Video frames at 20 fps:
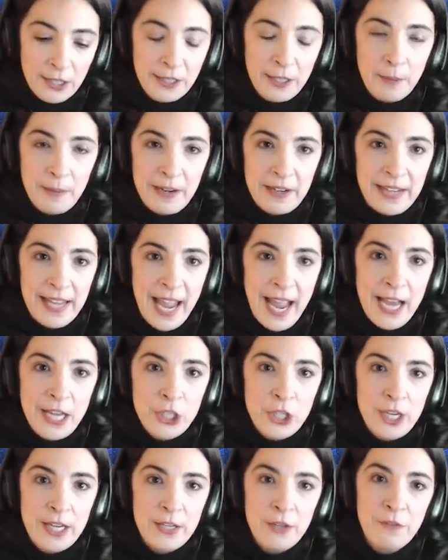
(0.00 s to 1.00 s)
little bit of
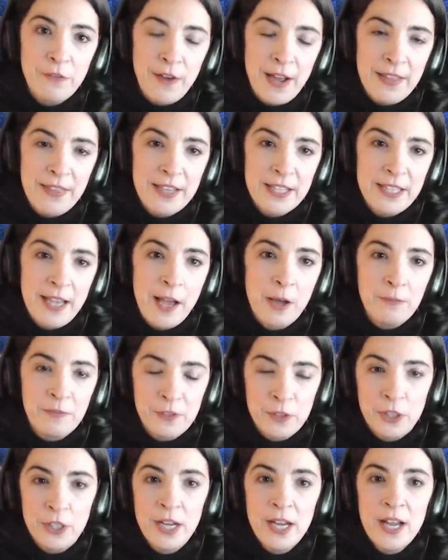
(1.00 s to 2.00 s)
cash and you find this
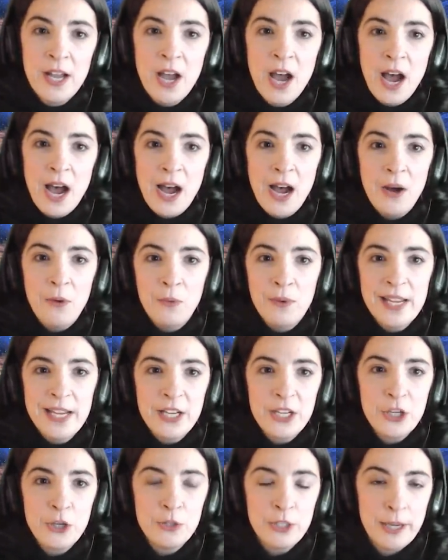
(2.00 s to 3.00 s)
helpful, uh, we
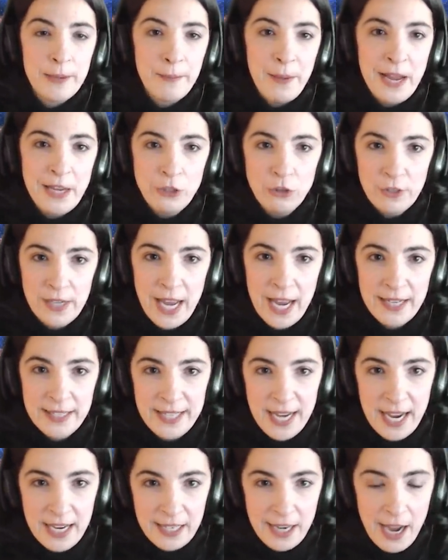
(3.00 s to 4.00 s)
could use it.
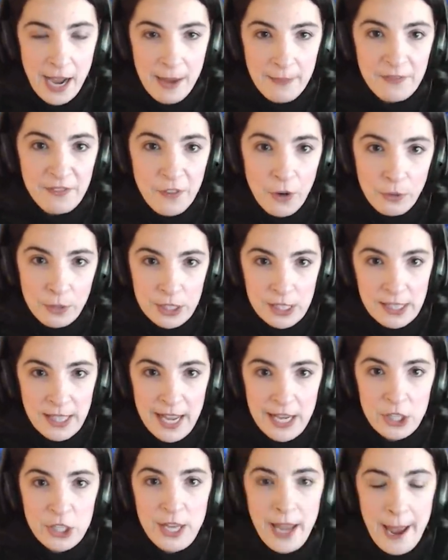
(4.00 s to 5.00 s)
Patreon.com forward
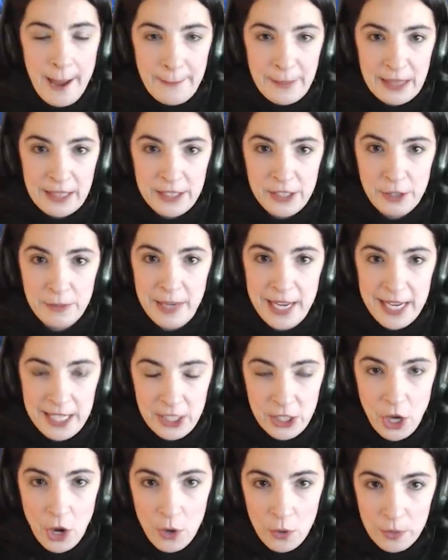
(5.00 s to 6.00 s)
slash capitalism
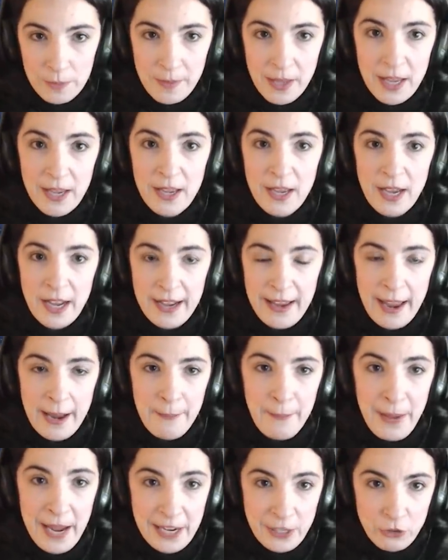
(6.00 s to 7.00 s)
hits home.
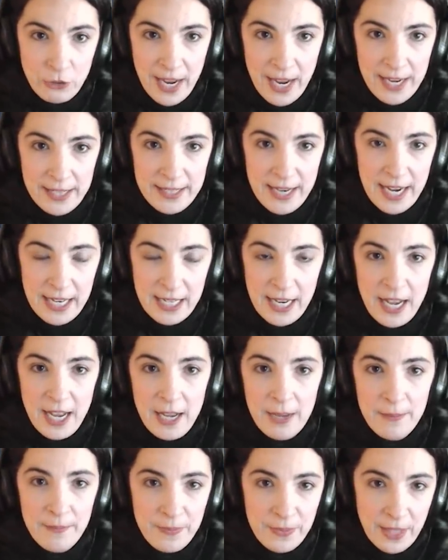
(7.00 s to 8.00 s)
Again,
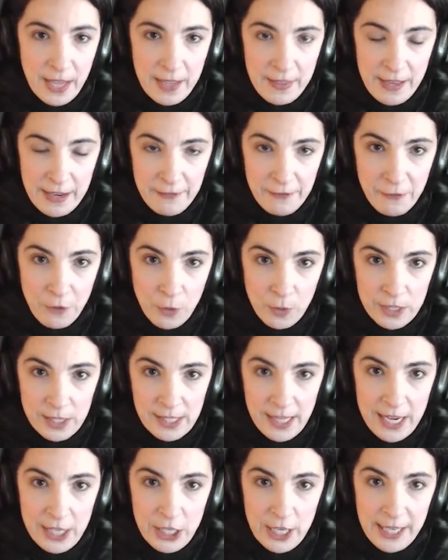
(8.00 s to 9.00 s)
patreon.com and then forward
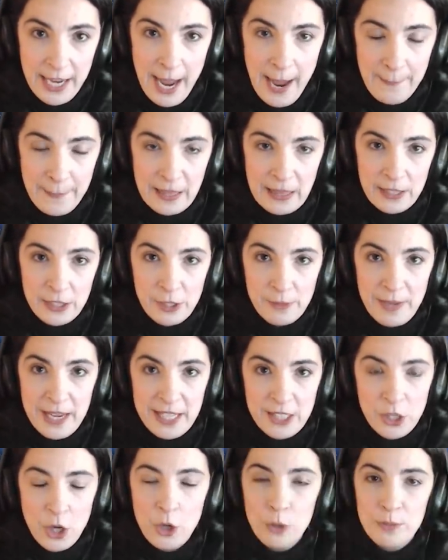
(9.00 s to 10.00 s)
slash capitalism
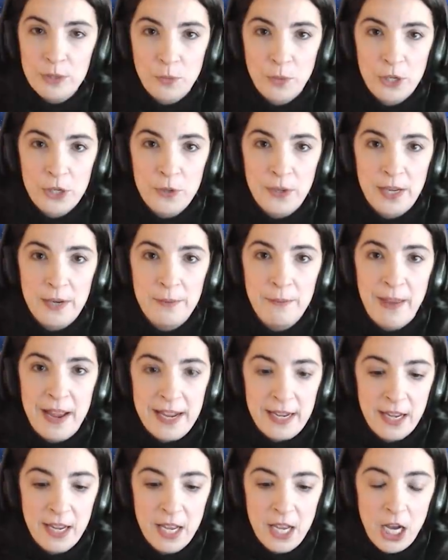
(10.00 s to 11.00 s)
hits home is where you can
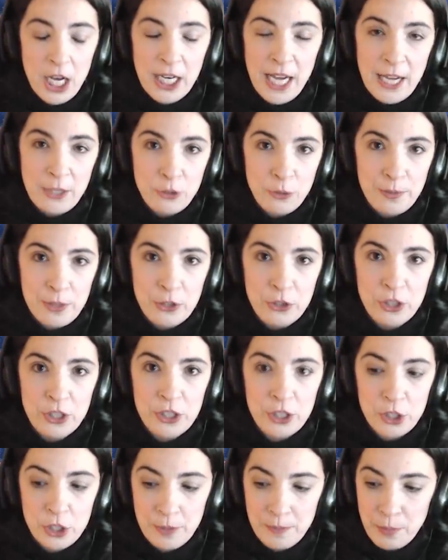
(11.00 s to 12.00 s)
make a contribution
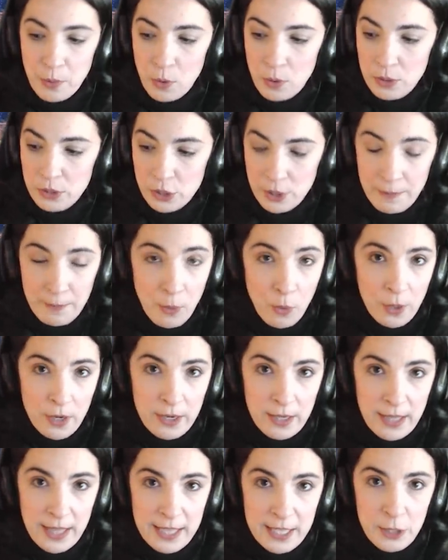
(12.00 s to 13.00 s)
to
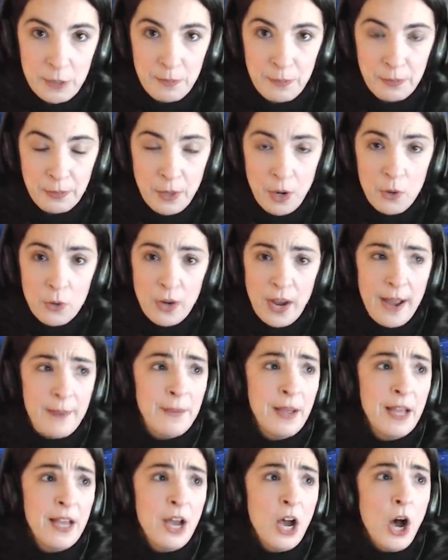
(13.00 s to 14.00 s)
support this
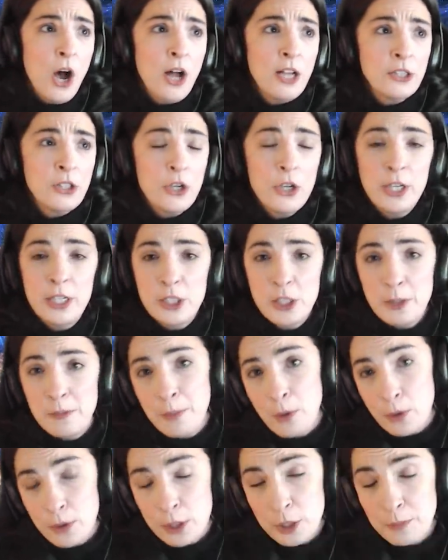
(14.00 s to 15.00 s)
program. Also, you can
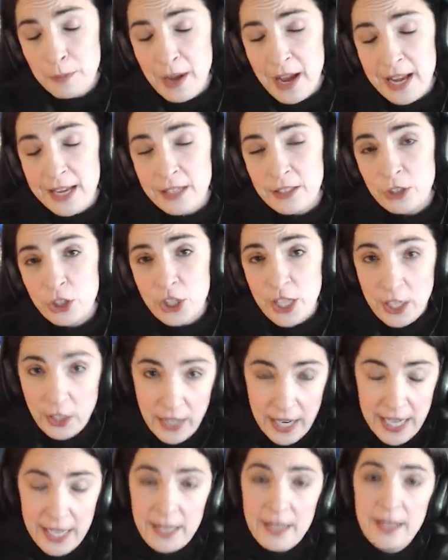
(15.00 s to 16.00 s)
support us by
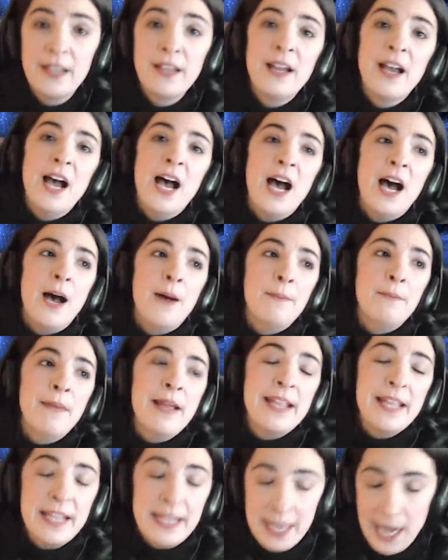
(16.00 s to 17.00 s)
sharing, uh,
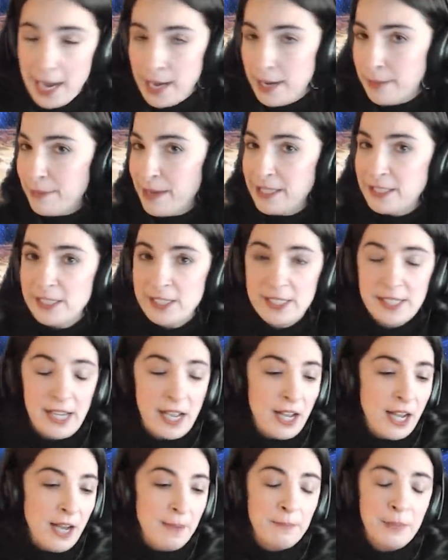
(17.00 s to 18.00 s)
making comments
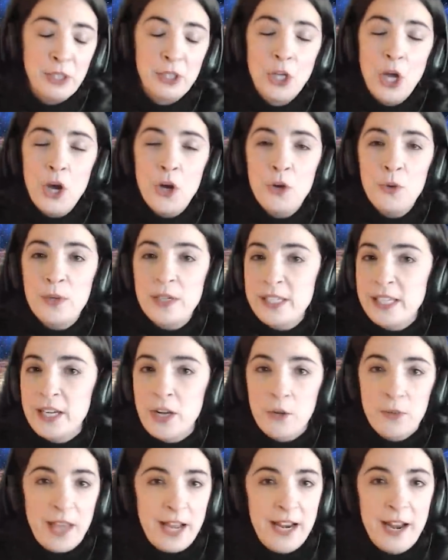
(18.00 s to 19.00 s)
uh, below. You
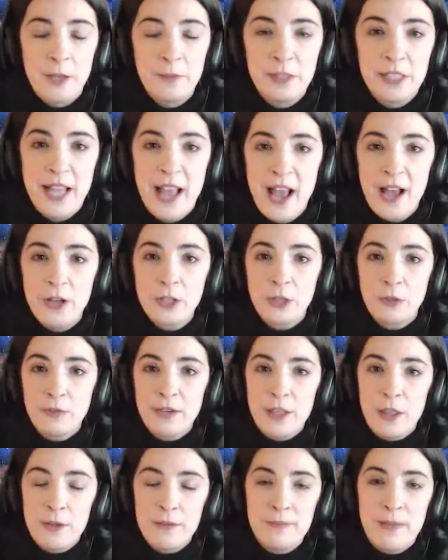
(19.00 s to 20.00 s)
know, that helps the
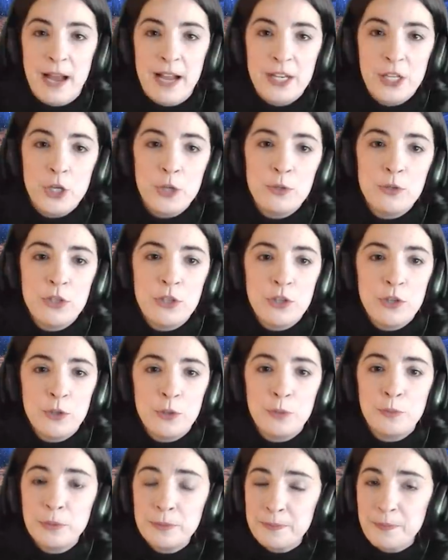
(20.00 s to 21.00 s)
algorithm on
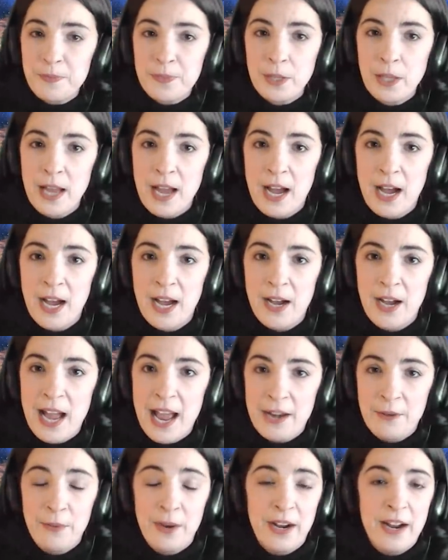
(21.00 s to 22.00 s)
YouTube uh,
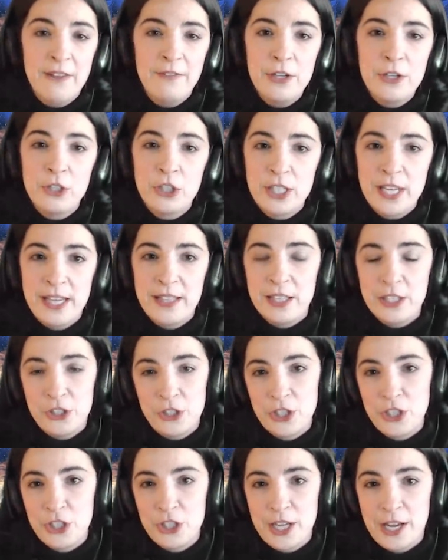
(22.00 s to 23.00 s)
and wherever you're seeing this,
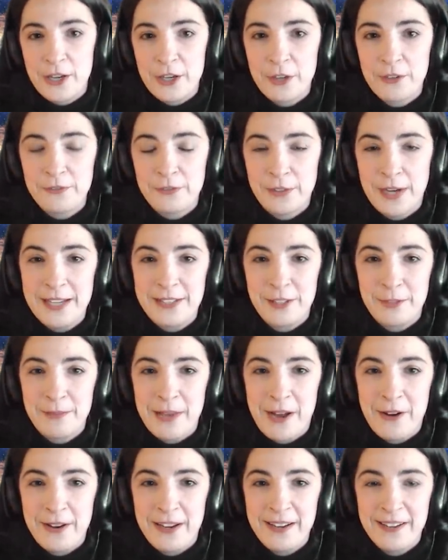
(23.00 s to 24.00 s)
just tell your friends
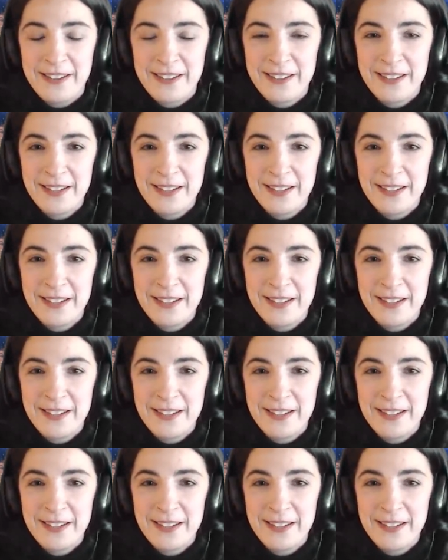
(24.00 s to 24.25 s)
about it.